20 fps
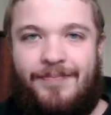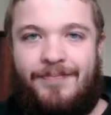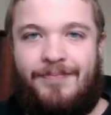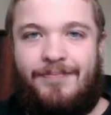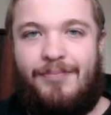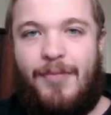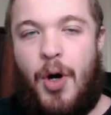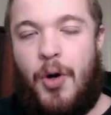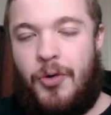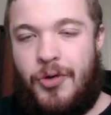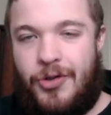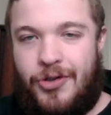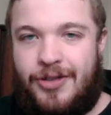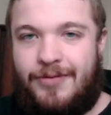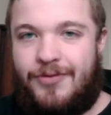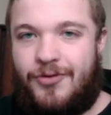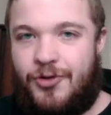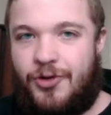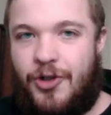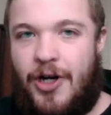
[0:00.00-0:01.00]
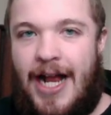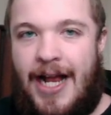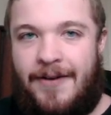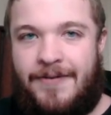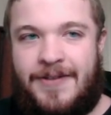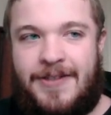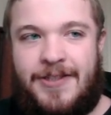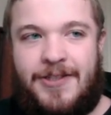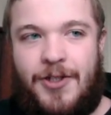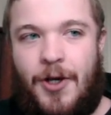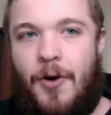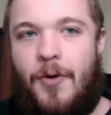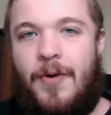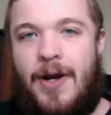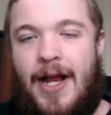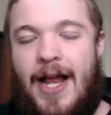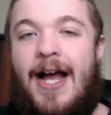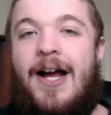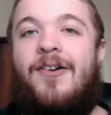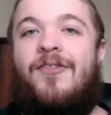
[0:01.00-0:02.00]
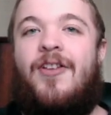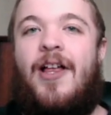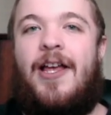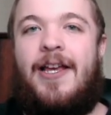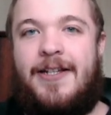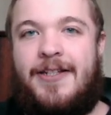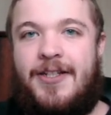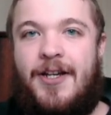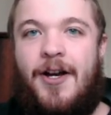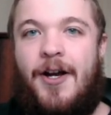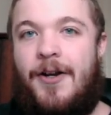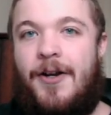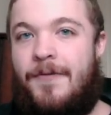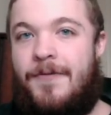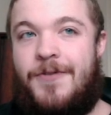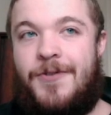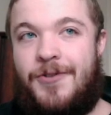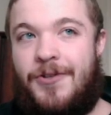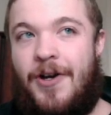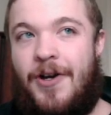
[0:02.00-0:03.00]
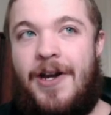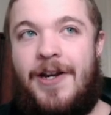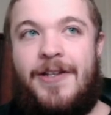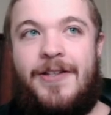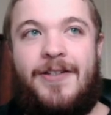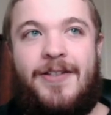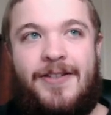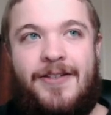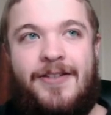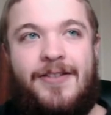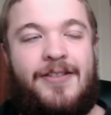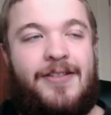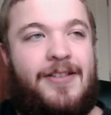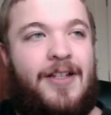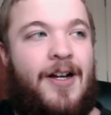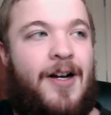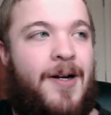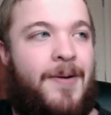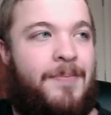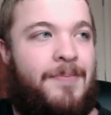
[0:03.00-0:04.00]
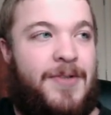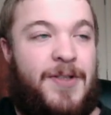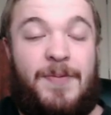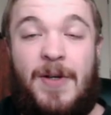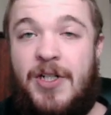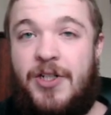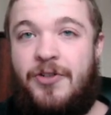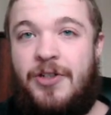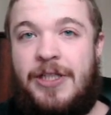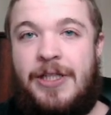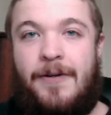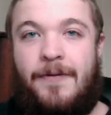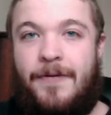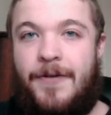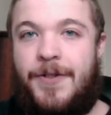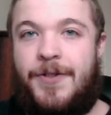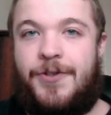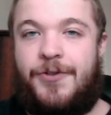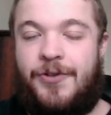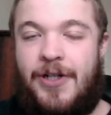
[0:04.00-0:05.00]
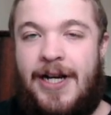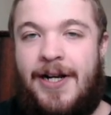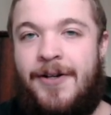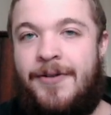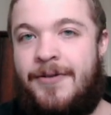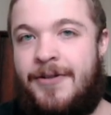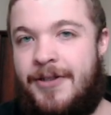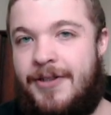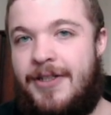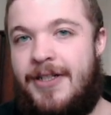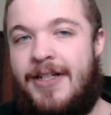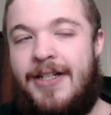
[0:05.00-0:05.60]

most drafts don't have like a ton of trades, especially in the first round.